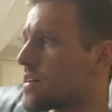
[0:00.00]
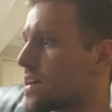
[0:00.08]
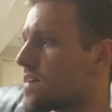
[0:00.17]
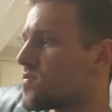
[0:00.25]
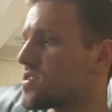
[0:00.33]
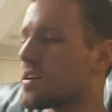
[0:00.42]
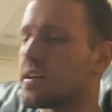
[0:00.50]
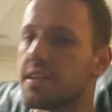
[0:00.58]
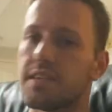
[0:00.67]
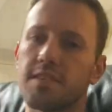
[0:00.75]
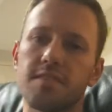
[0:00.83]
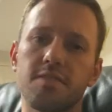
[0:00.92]
Kevin Knight
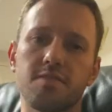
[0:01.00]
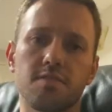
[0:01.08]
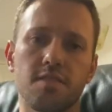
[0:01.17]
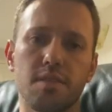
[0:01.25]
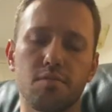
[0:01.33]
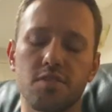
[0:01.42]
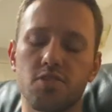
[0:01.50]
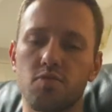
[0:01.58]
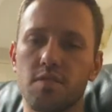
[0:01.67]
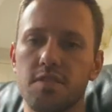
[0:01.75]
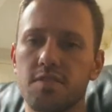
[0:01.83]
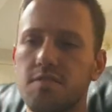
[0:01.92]
is unable to
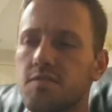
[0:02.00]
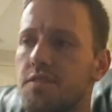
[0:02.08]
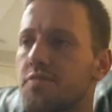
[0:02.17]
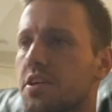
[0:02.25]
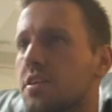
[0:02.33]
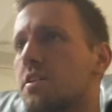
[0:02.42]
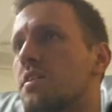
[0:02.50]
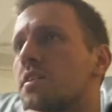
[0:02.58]
join us this evening.